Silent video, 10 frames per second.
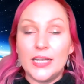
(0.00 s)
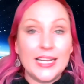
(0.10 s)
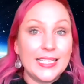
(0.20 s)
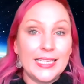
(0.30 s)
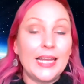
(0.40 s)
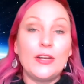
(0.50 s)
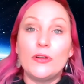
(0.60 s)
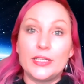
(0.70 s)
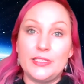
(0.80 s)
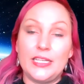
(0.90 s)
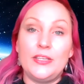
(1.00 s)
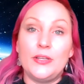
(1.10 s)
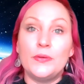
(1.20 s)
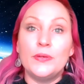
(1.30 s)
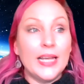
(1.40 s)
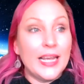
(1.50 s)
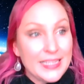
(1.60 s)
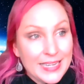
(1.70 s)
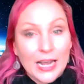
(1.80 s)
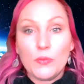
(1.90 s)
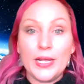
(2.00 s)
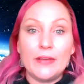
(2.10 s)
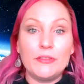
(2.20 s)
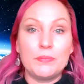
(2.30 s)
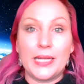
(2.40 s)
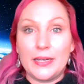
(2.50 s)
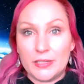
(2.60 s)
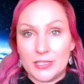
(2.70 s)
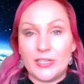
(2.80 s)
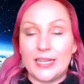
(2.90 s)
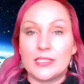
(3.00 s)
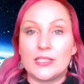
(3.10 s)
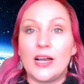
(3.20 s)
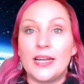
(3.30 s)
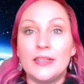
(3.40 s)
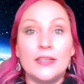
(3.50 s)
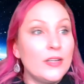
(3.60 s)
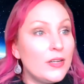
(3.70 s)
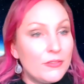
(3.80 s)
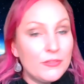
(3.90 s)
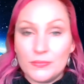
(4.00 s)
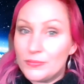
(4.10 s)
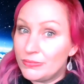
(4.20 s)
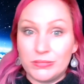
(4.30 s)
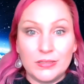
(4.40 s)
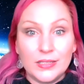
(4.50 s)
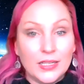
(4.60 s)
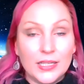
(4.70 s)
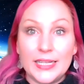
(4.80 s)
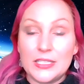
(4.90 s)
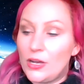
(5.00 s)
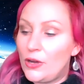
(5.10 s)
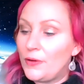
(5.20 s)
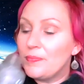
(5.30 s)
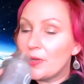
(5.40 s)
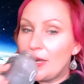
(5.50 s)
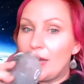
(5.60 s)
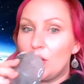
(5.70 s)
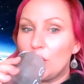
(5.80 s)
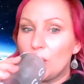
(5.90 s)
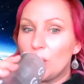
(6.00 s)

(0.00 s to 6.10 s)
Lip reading: And it cannot continue. And now we have the planets on our side. Let's go, okay?